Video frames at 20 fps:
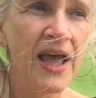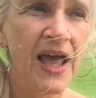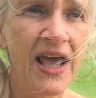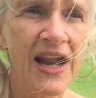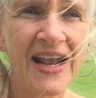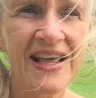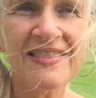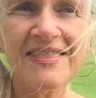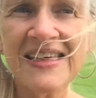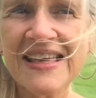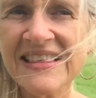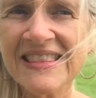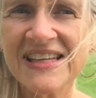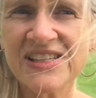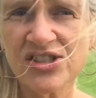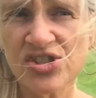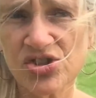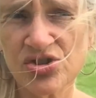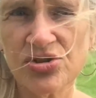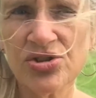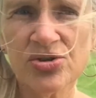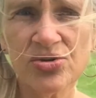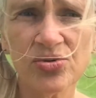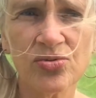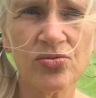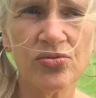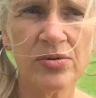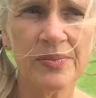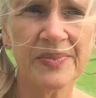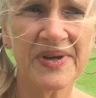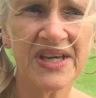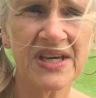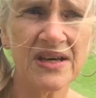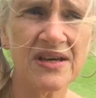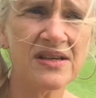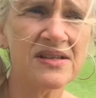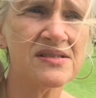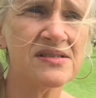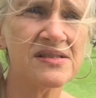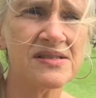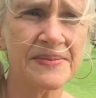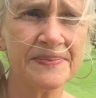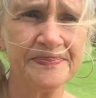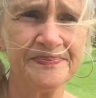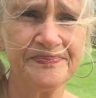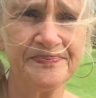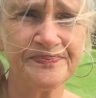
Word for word: And I think that's true, because,